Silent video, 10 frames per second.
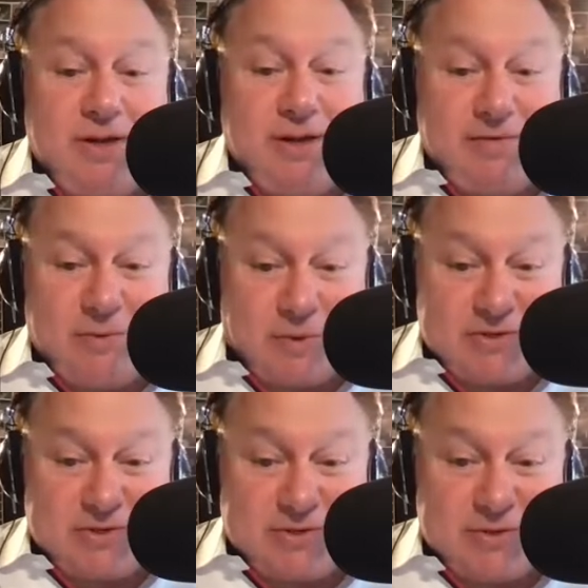if you
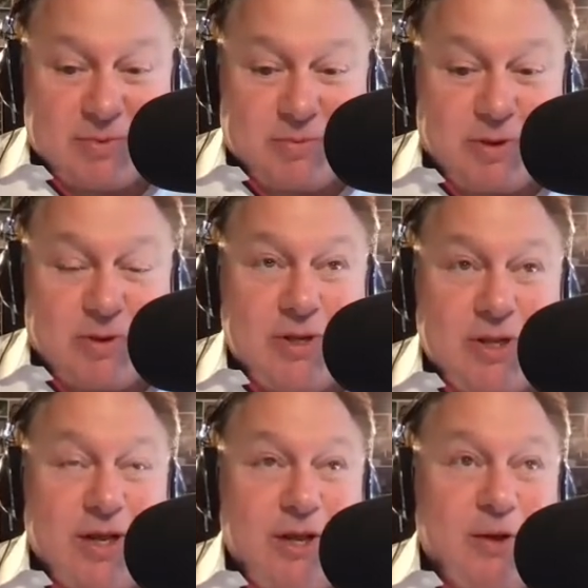watch the Super Bowl,
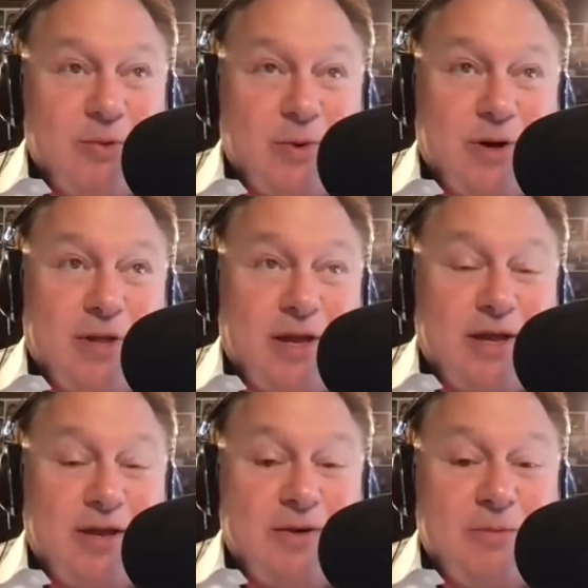where
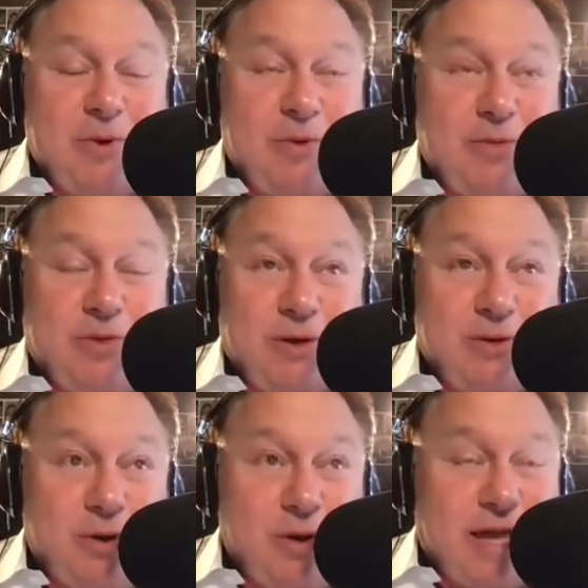they'll
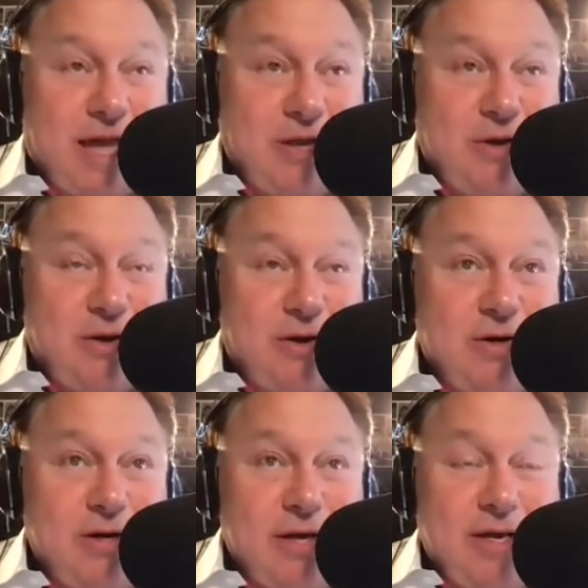look at
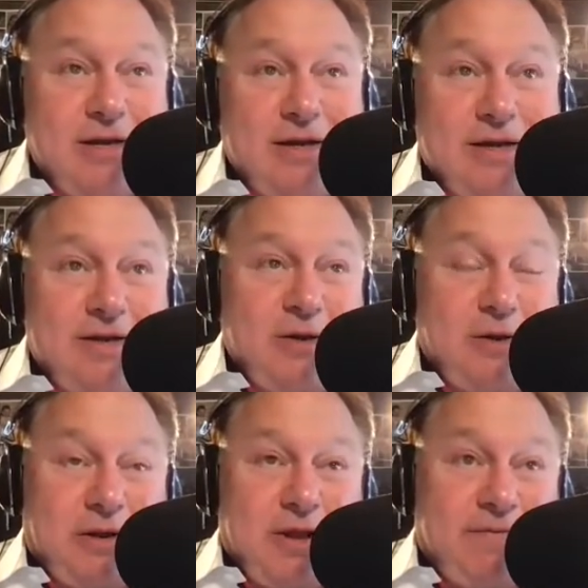your
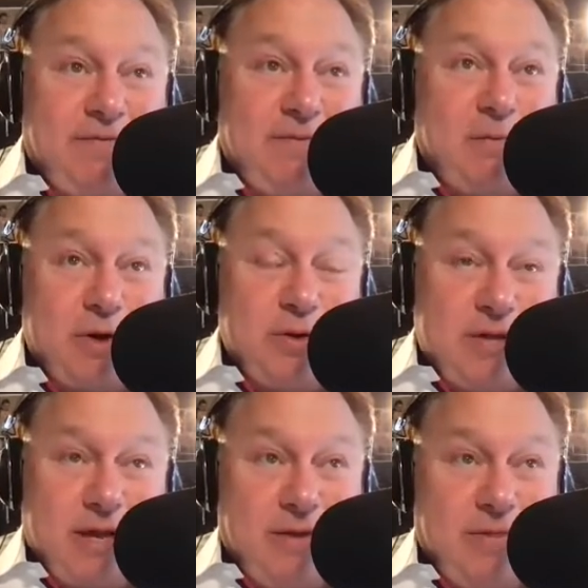stuff from what you
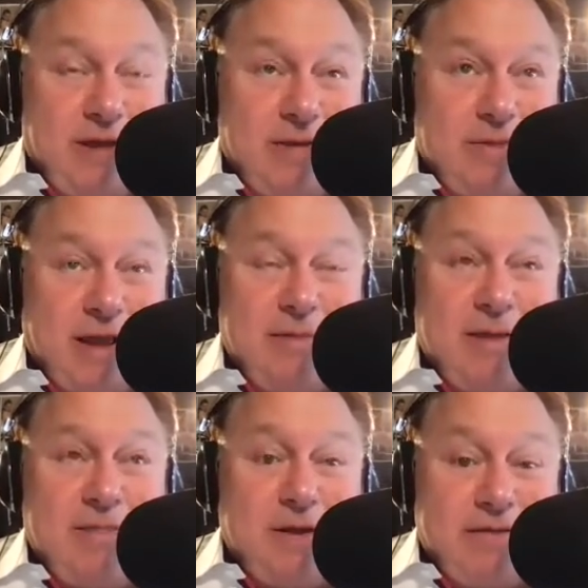tell them, and
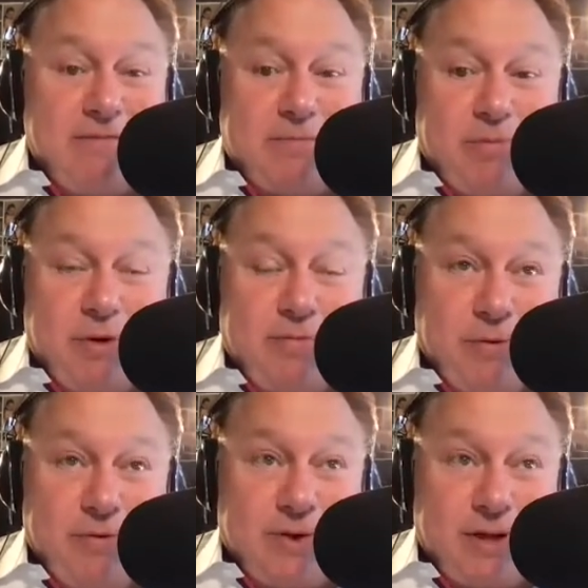then they'll give you a
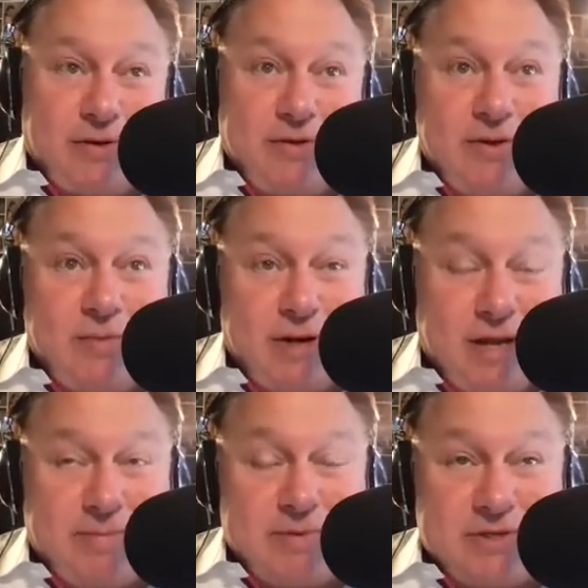pre-approval letter. And then what
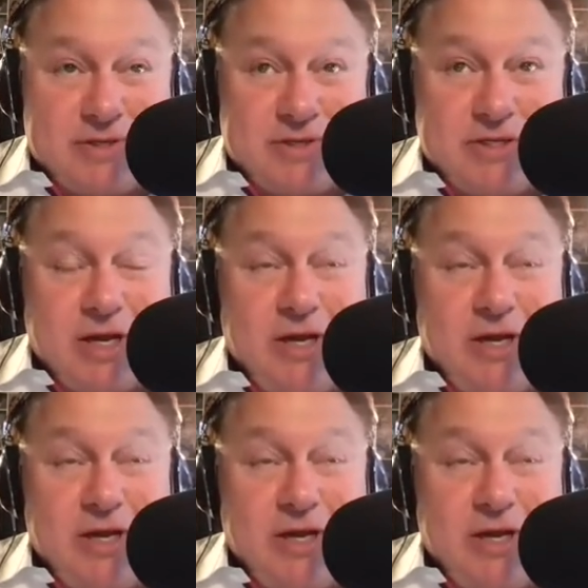happens is